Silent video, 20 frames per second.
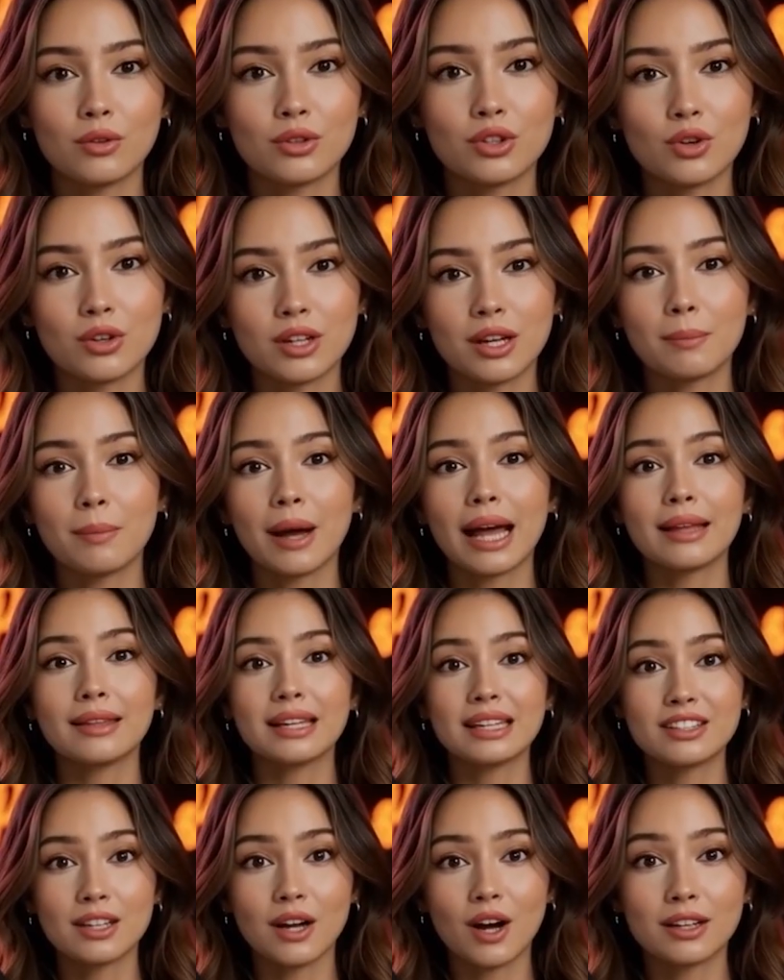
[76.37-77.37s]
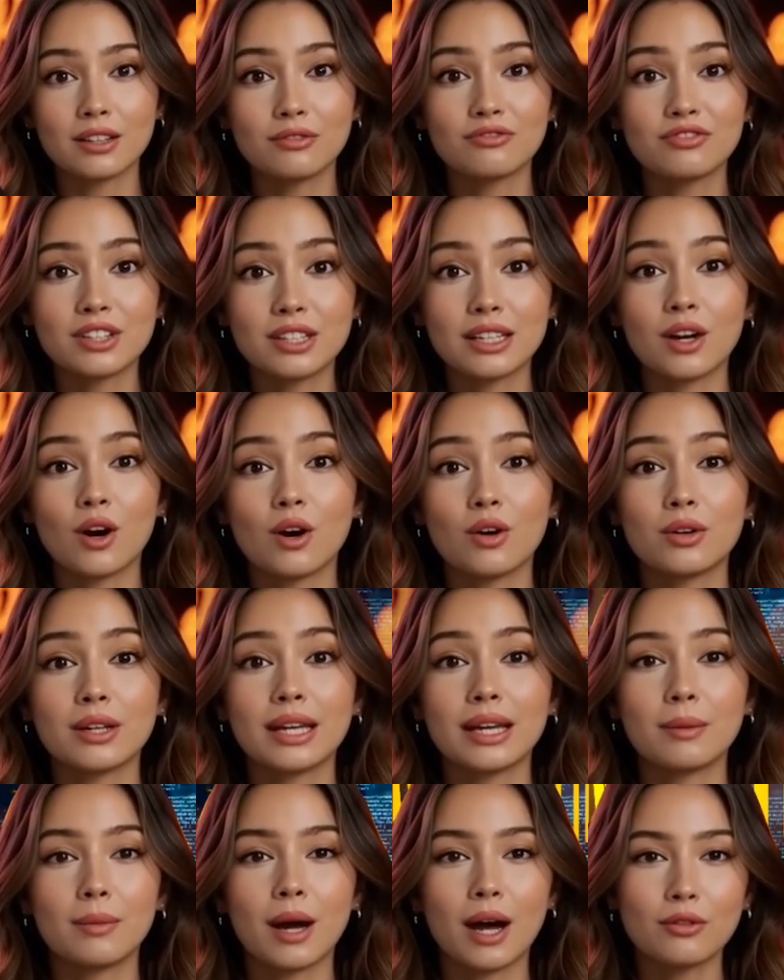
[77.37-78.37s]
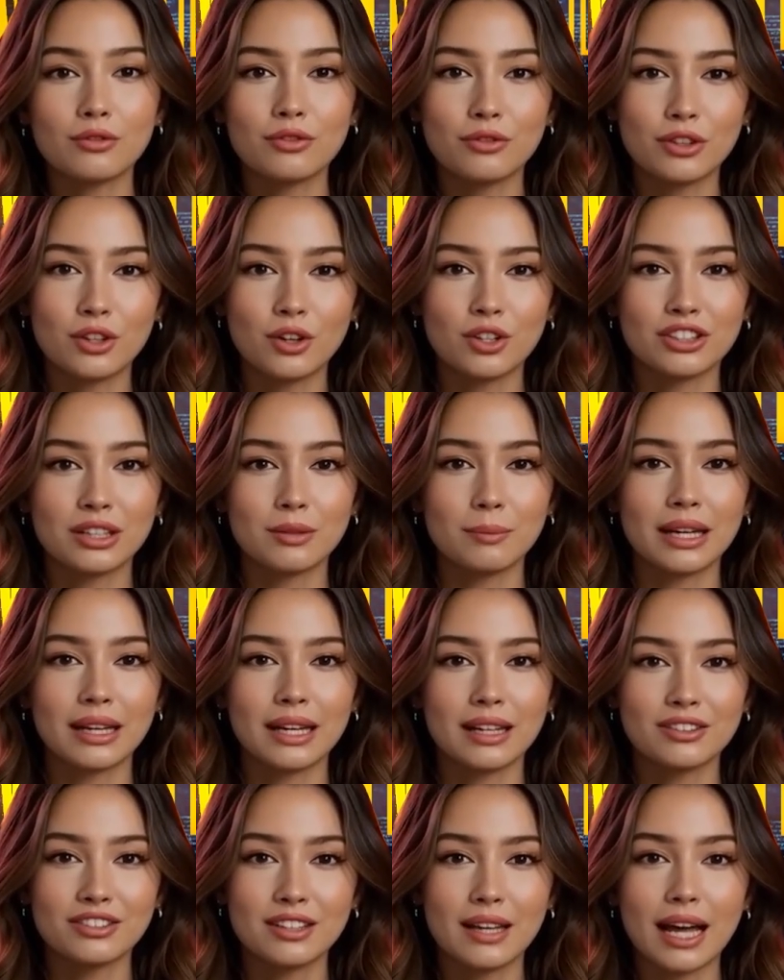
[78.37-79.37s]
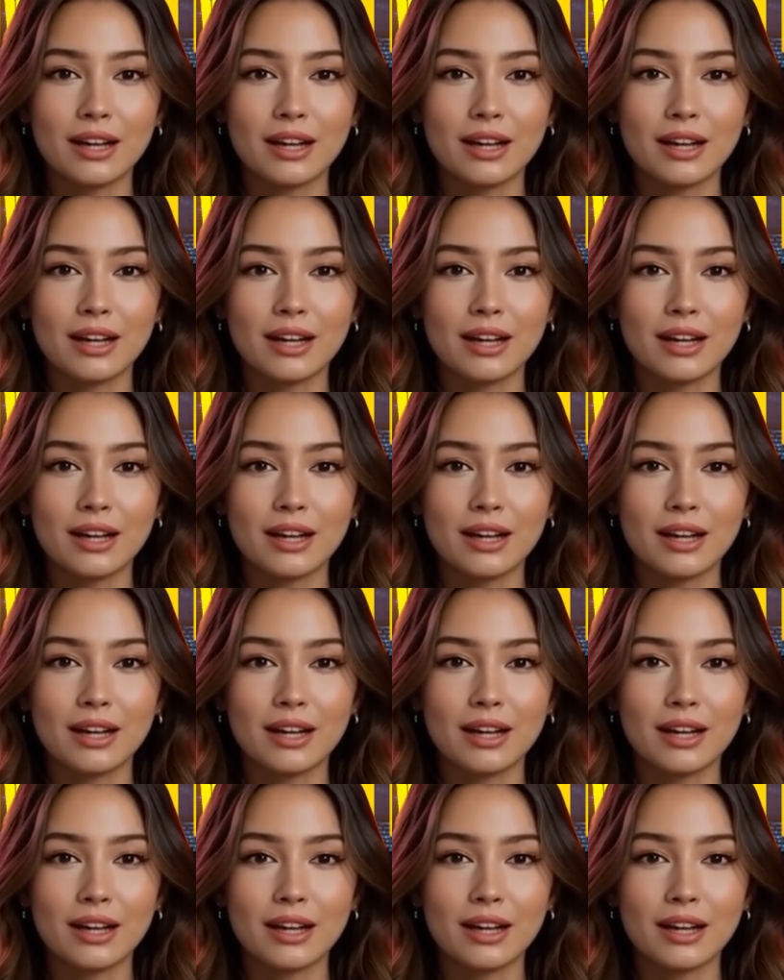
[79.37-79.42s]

You can make this kind of video in about 30 minutes,